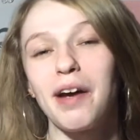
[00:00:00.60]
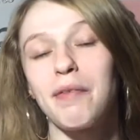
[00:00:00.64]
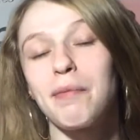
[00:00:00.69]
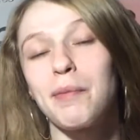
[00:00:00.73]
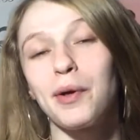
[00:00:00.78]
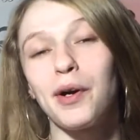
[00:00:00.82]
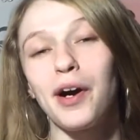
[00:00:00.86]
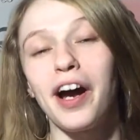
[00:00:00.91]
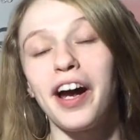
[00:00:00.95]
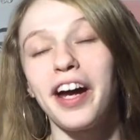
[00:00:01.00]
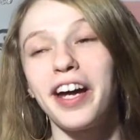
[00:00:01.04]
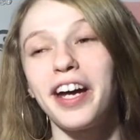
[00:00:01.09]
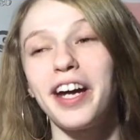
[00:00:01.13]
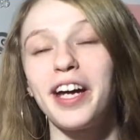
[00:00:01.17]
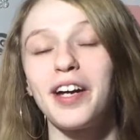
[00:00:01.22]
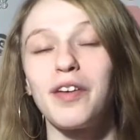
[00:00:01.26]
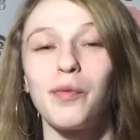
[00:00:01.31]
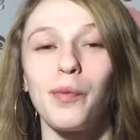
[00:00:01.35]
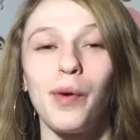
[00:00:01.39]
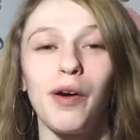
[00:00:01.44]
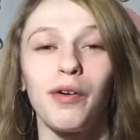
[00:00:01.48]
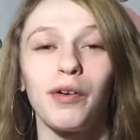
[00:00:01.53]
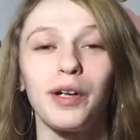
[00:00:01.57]
I'm Mariah
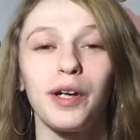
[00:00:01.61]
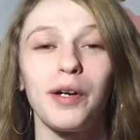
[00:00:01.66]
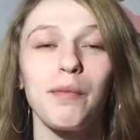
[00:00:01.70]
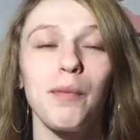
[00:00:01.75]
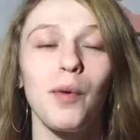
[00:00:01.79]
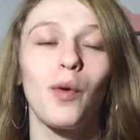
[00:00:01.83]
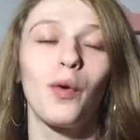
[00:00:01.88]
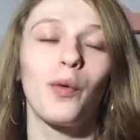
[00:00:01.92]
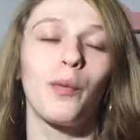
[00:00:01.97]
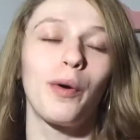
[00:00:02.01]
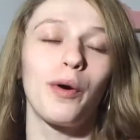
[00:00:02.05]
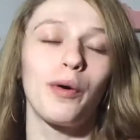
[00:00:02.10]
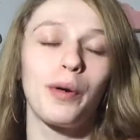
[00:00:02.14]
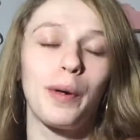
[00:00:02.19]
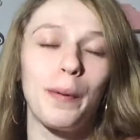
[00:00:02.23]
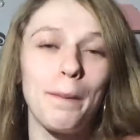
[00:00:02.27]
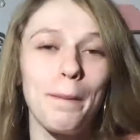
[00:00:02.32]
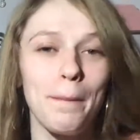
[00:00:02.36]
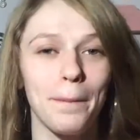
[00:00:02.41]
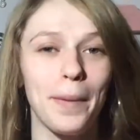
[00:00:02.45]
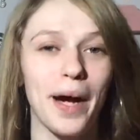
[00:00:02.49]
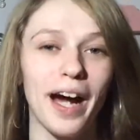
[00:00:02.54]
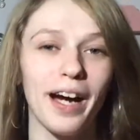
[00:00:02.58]
and welcome
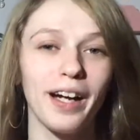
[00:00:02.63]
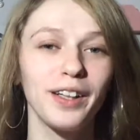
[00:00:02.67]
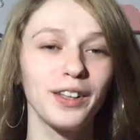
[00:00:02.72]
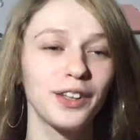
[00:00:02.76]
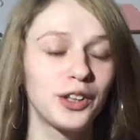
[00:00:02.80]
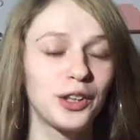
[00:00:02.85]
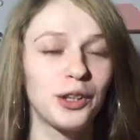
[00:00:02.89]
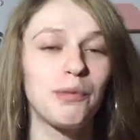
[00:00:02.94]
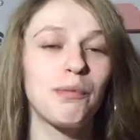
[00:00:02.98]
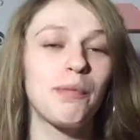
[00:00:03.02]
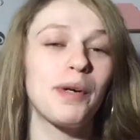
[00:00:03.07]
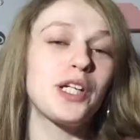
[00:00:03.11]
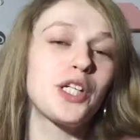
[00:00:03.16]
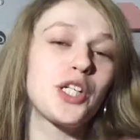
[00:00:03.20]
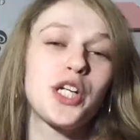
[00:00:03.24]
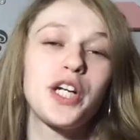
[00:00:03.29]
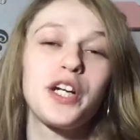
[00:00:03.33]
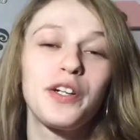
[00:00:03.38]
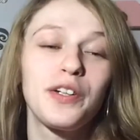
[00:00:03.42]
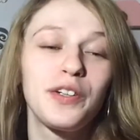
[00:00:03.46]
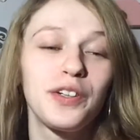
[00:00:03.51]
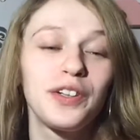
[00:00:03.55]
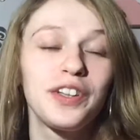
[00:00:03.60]
back to my
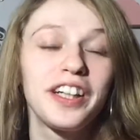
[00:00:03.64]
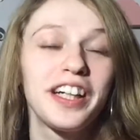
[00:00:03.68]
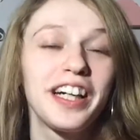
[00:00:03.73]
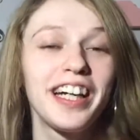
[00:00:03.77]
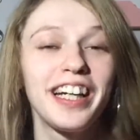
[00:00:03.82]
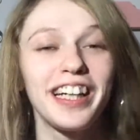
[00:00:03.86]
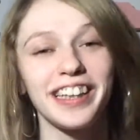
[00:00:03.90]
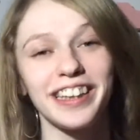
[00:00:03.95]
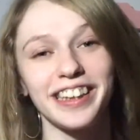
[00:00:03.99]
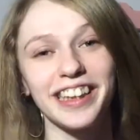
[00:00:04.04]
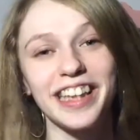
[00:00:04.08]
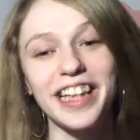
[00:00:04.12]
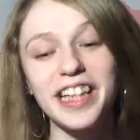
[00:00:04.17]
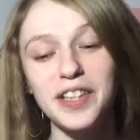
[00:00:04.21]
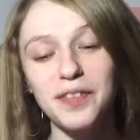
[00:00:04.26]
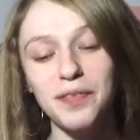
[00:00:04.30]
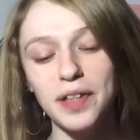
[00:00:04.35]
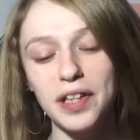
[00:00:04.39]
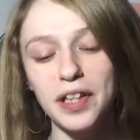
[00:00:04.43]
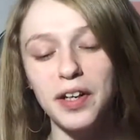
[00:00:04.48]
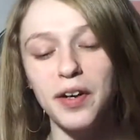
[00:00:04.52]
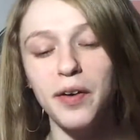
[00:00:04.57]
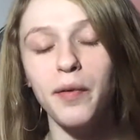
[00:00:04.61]
channel. And in today's
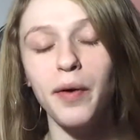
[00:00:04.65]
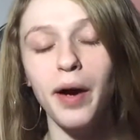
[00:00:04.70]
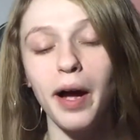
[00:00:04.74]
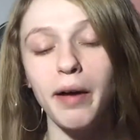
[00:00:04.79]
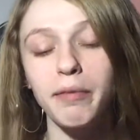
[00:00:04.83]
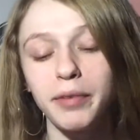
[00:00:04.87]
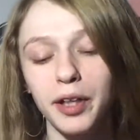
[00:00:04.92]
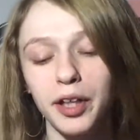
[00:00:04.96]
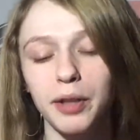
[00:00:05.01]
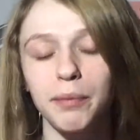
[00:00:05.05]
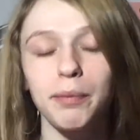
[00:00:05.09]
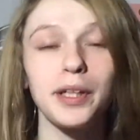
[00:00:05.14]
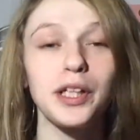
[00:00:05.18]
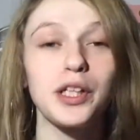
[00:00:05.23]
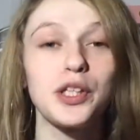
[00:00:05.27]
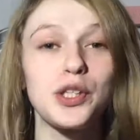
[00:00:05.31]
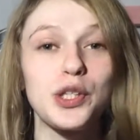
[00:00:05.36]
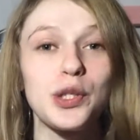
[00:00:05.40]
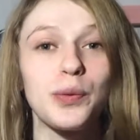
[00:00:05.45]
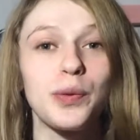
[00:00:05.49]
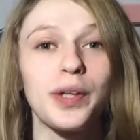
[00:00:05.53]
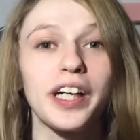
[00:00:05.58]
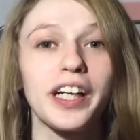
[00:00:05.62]
video, I'm going to be
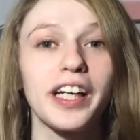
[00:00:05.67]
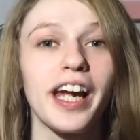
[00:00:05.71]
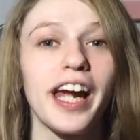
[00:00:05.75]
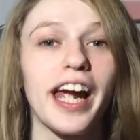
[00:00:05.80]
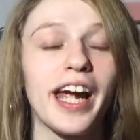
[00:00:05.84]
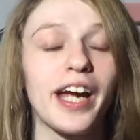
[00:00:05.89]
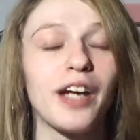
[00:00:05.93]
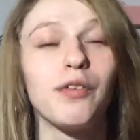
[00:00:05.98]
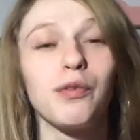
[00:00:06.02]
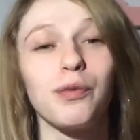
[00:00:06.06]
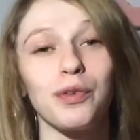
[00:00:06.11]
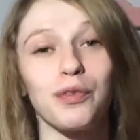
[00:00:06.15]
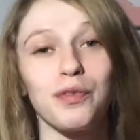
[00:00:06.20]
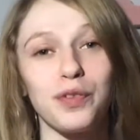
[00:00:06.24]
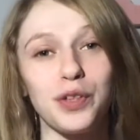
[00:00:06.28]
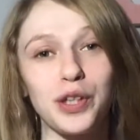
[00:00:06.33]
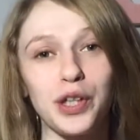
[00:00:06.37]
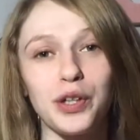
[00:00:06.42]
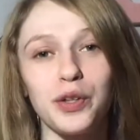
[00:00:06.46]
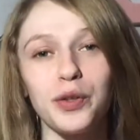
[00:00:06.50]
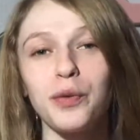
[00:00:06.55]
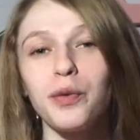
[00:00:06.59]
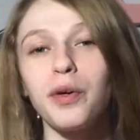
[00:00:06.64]
doing a
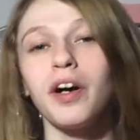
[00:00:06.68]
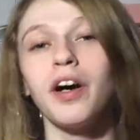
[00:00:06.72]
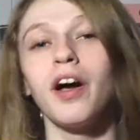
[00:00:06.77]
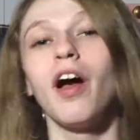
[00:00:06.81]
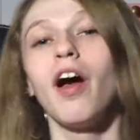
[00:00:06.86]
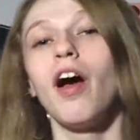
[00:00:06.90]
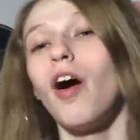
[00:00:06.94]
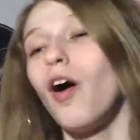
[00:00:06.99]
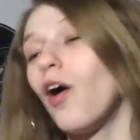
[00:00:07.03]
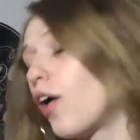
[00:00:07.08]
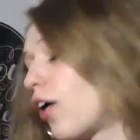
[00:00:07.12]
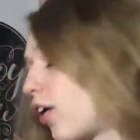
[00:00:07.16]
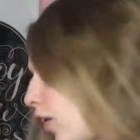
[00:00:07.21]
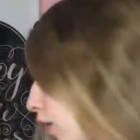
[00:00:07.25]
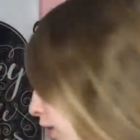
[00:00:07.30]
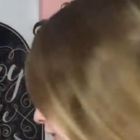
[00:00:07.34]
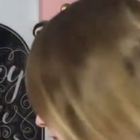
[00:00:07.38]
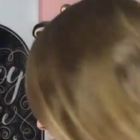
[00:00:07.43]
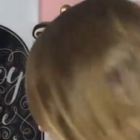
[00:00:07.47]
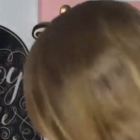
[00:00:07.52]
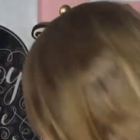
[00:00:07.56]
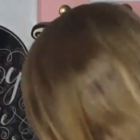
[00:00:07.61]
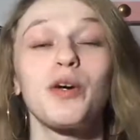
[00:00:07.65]
review
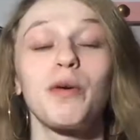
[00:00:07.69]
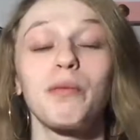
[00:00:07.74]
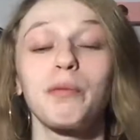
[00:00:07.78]
on